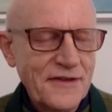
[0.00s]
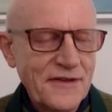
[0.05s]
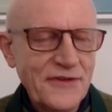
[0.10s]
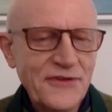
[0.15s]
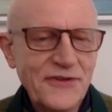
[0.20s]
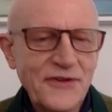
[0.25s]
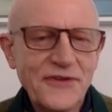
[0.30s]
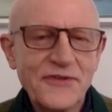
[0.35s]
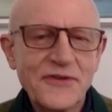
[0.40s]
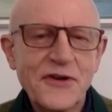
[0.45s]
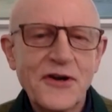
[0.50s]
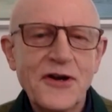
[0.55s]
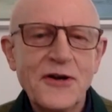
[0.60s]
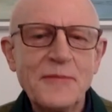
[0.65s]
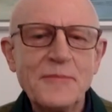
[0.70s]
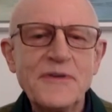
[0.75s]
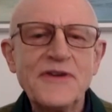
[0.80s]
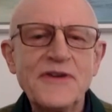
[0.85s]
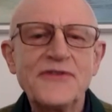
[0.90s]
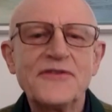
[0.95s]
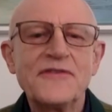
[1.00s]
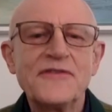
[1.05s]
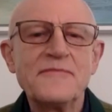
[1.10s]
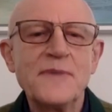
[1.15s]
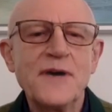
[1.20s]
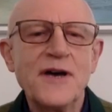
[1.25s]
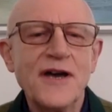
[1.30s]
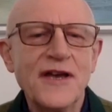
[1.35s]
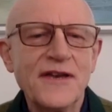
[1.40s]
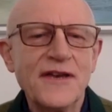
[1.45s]
says, calmness of
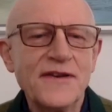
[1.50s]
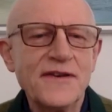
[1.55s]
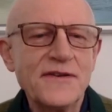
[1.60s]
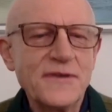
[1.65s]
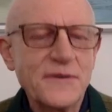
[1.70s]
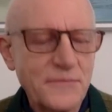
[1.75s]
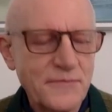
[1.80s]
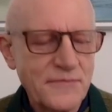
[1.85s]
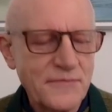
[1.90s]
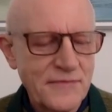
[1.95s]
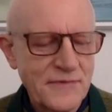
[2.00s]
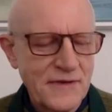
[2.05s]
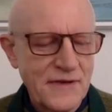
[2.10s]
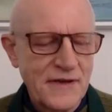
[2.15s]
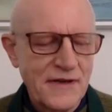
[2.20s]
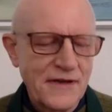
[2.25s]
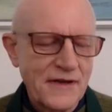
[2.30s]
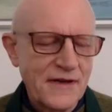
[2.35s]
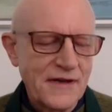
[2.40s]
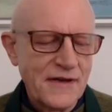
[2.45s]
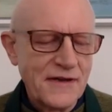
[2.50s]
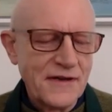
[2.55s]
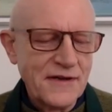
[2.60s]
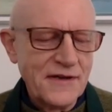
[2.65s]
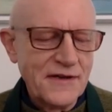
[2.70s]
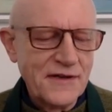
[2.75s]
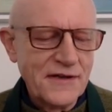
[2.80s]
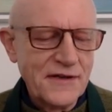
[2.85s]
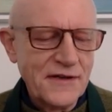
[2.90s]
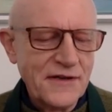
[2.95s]
mind
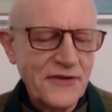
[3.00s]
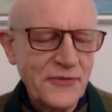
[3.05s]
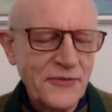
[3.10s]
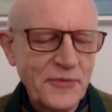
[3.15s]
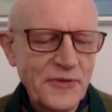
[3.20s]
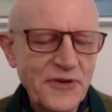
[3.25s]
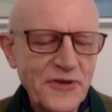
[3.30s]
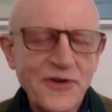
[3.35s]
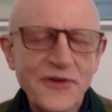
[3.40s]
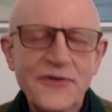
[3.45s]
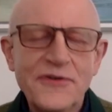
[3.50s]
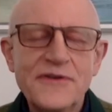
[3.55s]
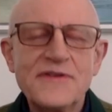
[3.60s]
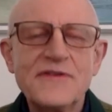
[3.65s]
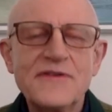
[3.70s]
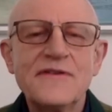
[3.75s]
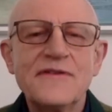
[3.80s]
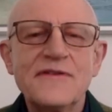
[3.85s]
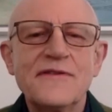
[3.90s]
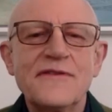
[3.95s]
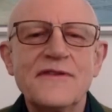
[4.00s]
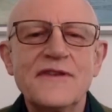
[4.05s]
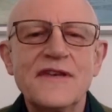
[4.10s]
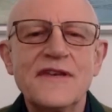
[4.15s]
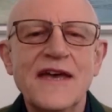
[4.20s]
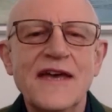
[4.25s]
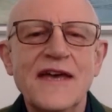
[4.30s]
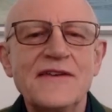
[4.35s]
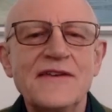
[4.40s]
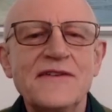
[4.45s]
is beyond
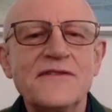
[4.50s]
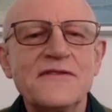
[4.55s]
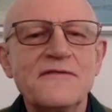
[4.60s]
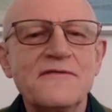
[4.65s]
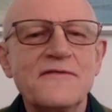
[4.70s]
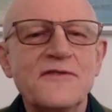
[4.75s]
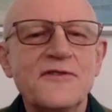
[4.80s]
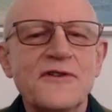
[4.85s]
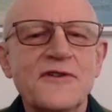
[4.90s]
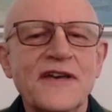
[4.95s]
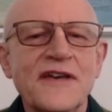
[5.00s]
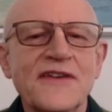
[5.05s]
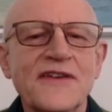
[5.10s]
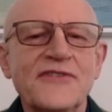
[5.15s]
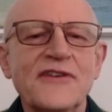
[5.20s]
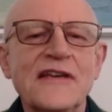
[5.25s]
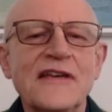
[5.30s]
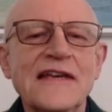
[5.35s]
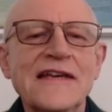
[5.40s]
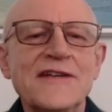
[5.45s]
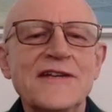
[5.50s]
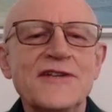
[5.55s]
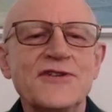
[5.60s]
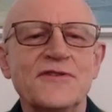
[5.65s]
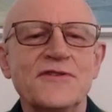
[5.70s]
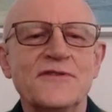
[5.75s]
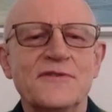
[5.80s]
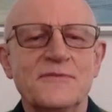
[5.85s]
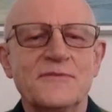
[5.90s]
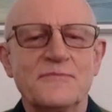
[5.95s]
the end of your
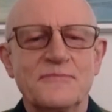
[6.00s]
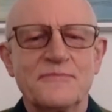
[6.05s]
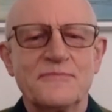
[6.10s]
exhalation.